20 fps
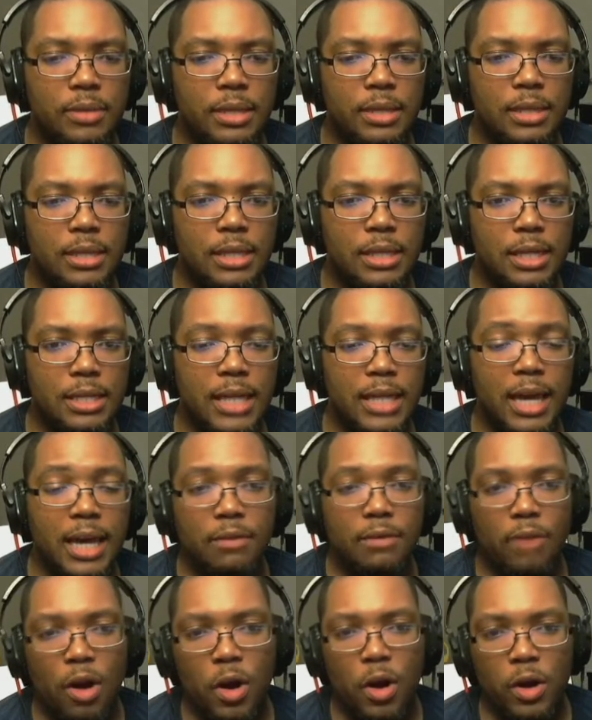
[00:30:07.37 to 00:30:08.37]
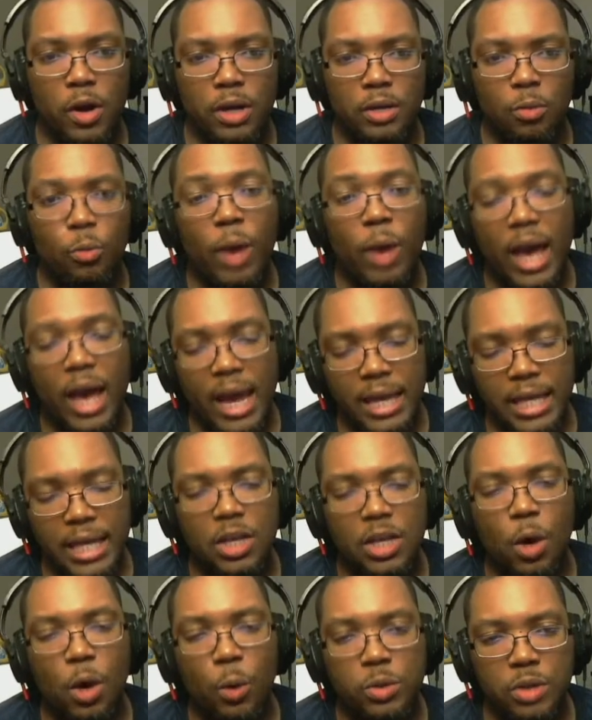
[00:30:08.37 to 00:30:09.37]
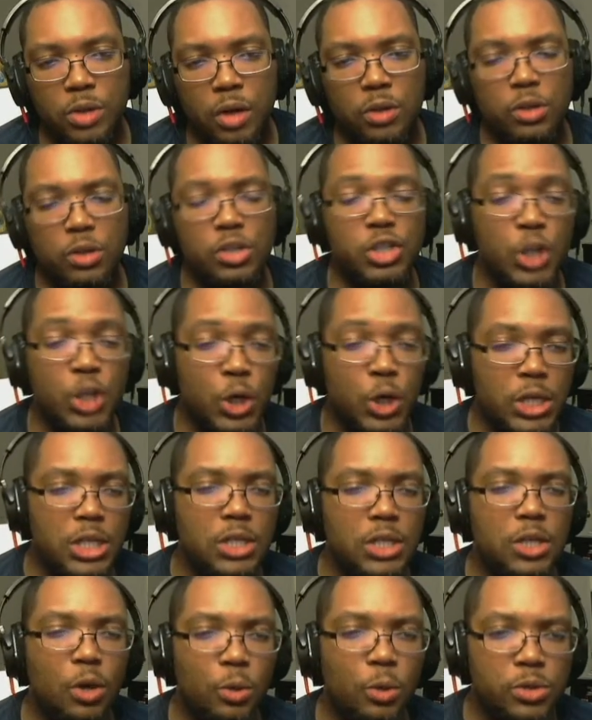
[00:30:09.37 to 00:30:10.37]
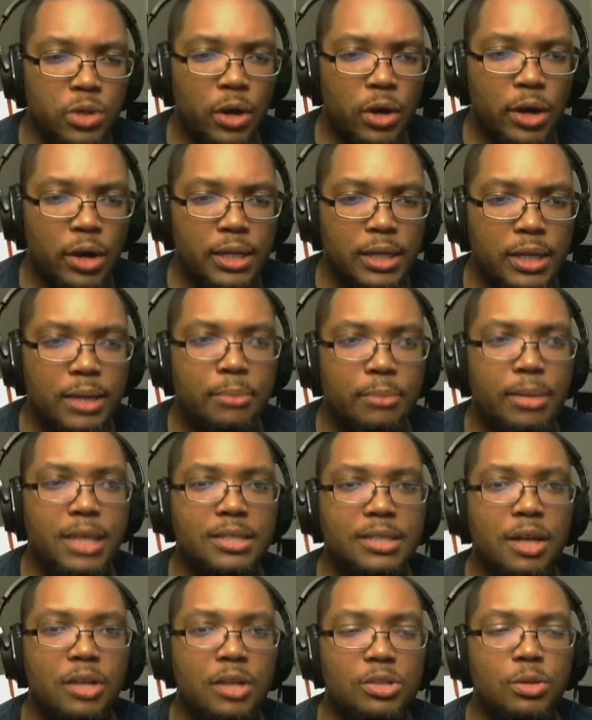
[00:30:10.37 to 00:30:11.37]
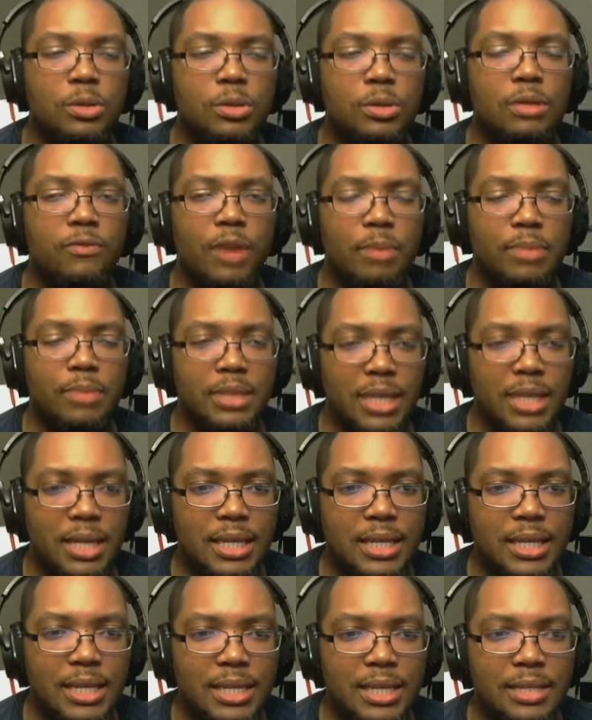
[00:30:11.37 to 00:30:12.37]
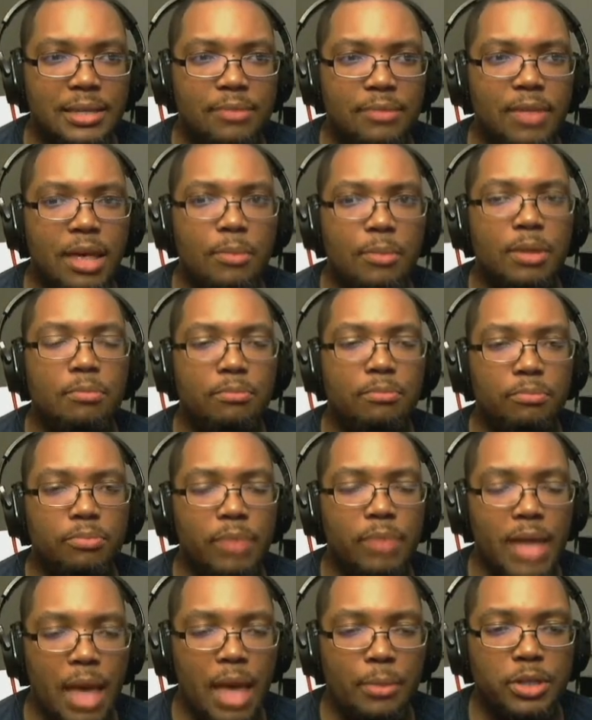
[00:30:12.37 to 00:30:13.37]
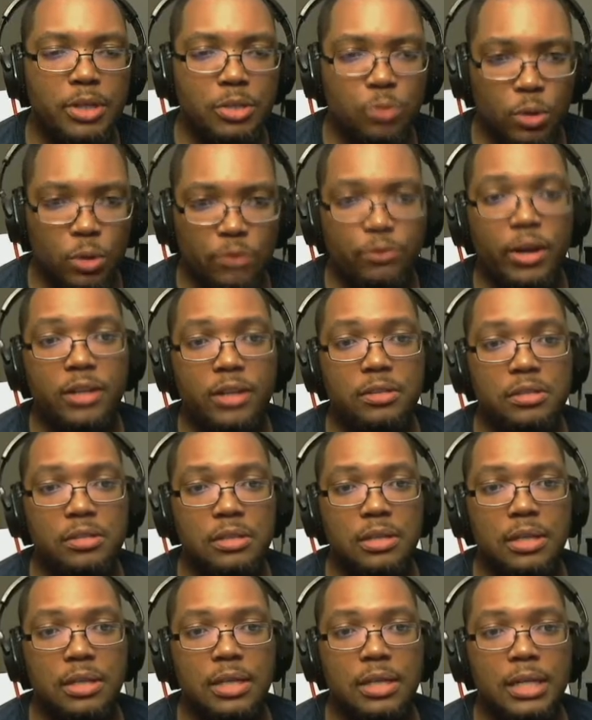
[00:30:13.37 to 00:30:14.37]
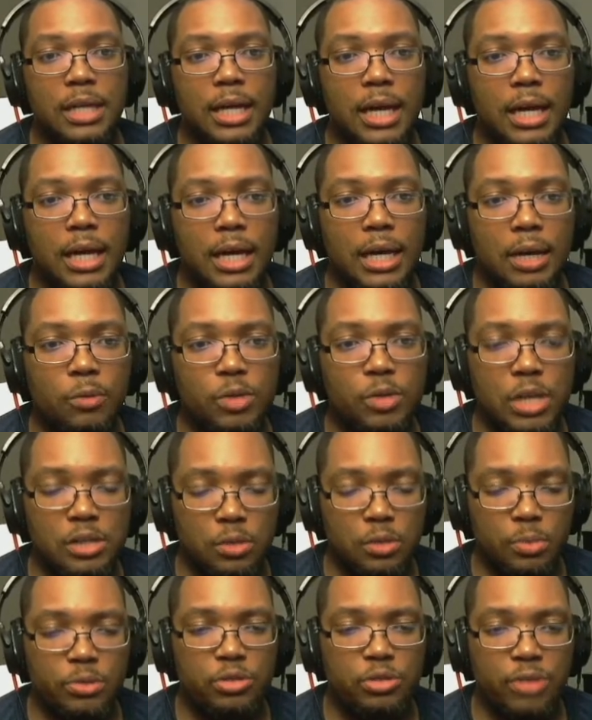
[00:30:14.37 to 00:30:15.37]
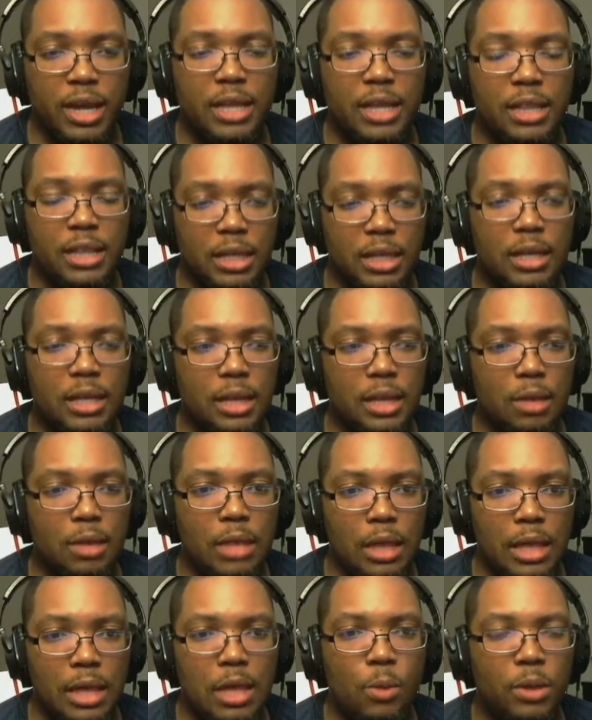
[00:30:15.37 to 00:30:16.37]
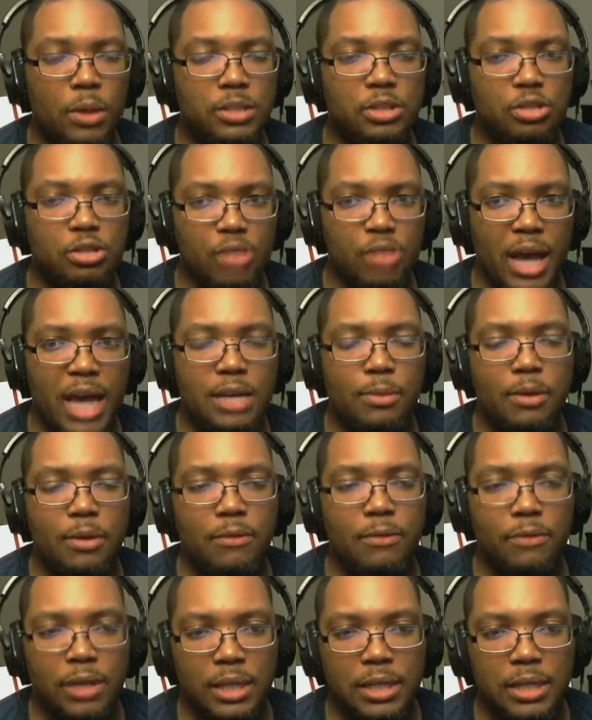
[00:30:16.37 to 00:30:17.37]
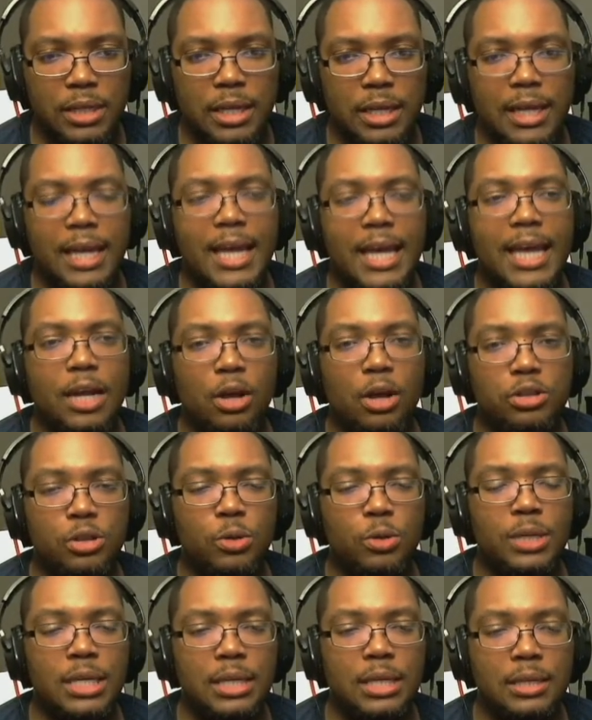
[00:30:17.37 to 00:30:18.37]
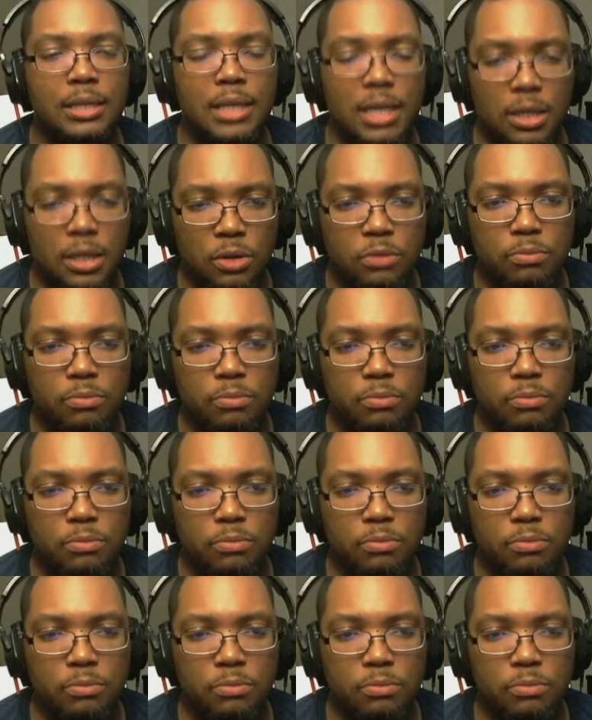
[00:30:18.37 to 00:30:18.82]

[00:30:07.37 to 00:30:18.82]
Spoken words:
negative arc in a way he goes on, and the journey he goes on. Because also at the very beginning, him and Hamilton were friends, which, as they're portrayed, like he wasn't trying to be a villain, and also he killed